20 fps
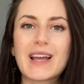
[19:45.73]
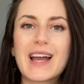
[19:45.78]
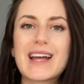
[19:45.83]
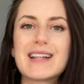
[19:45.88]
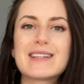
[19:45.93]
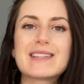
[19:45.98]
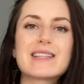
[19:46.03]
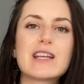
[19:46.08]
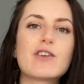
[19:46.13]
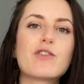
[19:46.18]

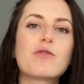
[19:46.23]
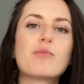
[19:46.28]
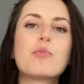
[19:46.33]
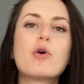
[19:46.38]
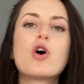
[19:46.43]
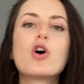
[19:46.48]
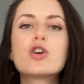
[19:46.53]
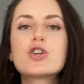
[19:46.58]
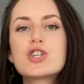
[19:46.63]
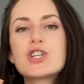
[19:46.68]
instead of
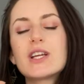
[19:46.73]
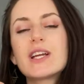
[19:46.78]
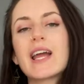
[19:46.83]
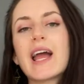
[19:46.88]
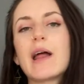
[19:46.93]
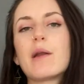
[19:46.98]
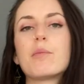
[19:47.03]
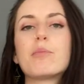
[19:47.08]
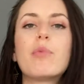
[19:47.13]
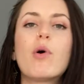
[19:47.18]
pushing
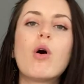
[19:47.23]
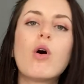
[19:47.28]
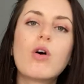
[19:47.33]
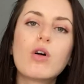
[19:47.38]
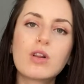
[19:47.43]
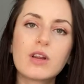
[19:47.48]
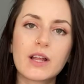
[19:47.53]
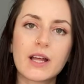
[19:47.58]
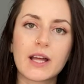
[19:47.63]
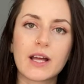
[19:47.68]
and
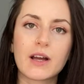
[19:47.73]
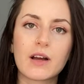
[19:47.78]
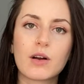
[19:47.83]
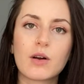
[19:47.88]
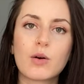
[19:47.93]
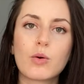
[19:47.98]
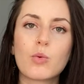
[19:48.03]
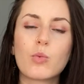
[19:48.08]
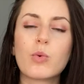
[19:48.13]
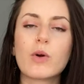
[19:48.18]

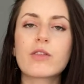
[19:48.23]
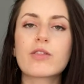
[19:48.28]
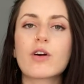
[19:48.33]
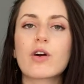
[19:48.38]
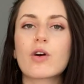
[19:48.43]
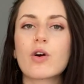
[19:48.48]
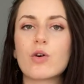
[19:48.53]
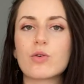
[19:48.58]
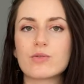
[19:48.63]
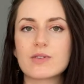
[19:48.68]
pulling with
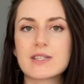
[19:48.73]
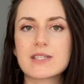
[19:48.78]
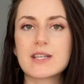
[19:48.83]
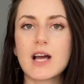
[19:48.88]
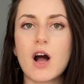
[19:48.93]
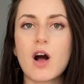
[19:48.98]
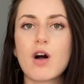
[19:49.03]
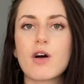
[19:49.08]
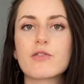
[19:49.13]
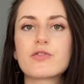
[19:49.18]
our own
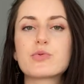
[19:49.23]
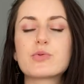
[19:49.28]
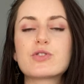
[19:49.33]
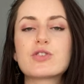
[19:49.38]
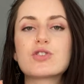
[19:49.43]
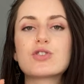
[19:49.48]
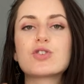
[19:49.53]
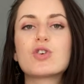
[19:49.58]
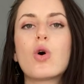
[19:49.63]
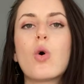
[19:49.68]
selves,
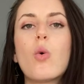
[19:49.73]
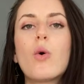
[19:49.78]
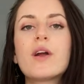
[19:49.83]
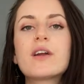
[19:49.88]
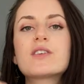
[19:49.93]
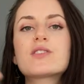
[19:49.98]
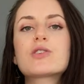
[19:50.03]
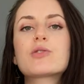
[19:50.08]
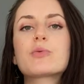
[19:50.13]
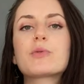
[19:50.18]
which is
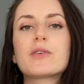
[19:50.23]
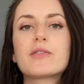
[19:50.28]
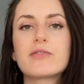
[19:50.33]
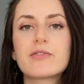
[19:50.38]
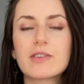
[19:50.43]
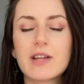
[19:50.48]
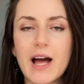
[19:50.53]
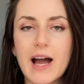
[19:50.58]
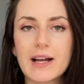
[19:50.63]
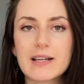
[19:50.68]
going to
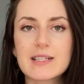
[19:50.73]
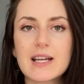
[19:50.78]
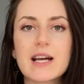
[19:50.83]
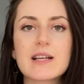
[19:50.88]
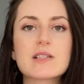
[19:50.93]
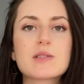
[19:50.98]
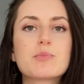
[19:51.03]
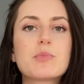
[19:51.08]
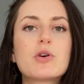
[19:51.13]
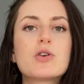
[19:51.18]
reflect
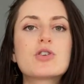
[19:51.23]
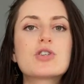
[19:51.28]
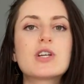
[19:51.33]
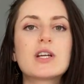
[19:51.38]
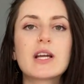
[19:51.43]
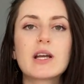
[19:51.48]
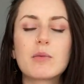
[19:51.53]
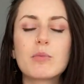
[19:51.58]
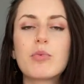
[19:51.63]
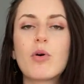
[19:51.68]
as
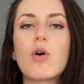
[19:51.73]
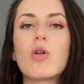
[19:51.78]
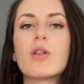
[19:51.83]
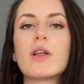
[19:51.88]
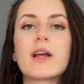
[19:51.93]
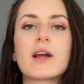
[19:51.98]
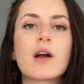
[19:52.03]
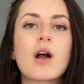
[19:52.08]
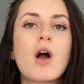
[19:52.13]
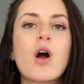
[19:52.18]
pushing and
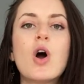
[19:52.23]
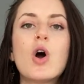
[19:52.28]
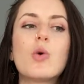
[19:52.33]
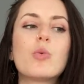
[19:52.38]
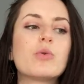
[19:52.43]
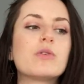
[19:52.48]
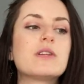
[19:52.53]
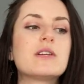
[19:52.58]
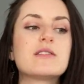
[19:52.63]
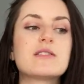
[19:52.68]
pulling
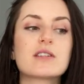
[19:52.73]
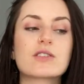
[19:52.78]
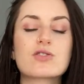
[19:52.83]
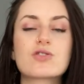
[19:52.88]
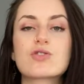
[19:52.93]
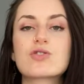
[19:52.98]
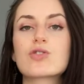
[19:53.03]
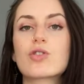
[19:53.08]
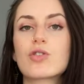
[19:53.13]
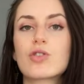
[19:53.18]
with these
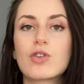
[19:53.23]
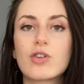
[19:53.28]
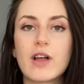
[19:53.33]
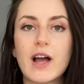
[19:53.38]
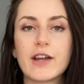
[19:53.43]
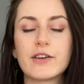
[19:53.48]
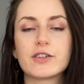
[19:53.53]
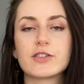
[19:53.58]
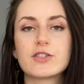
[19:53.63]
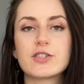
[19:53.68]
external
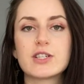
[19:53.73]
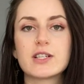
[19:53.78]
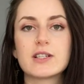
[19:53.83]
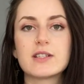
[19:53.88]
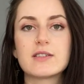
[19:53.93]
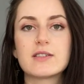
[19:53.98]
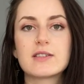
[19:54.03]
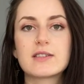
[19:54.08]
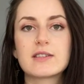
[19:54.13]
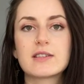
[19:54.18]

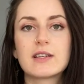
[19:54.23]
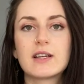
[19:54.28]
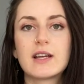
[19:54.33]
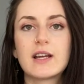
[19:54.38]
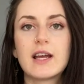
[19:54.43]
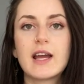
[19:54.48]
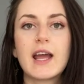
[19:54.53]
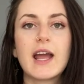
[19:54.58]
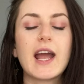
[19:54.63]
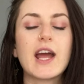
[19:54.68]
energies
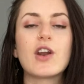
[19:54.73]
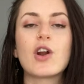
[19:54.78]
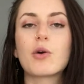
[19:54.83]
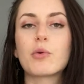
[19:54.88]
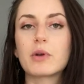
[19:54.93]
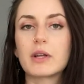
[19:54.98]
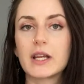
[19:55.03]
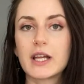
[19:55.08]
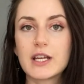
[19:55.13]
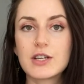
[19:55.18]
in our
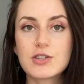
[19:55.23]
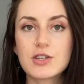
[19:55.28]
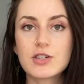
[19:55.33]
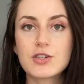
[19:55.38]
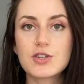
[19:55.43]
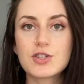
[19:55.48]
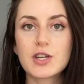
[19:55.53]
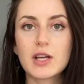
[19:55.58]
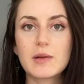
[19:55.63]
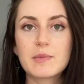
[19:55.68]

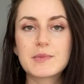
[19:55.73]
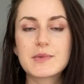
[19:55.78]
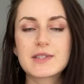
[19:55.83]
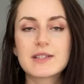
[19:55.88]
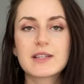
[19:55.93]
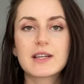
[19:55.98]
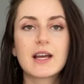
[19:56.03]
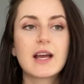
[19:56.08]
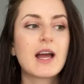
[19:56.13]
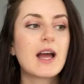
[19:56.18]

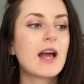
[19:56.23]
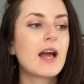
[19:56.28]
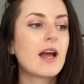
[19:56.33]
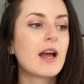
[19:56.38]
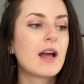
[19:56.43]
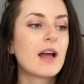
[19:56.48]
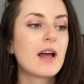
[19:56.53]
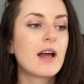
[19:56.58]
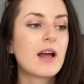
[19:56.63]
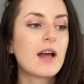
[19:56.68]
relationships
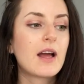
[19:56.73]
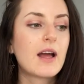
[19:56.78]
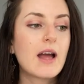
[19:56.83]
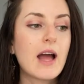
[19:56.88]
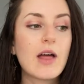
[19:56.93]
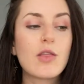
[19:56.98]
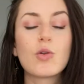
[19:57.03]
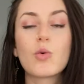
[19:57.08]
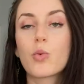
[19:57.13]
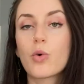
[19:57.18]

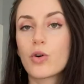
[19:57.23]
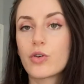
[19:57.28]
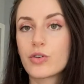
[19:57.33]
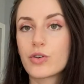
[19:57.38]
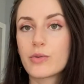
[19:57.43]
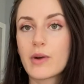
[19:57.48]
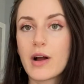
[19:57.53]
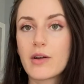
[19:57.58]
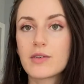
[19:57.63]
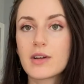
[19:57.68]
and the world
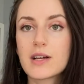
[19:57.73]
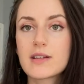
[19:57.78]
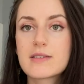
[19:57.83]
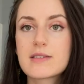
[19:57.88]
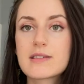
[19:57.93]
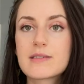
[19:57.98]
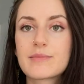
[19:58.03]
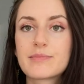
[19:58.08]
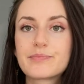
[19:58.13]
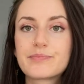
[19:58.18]
around
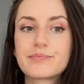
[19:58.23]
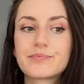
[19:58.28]
us.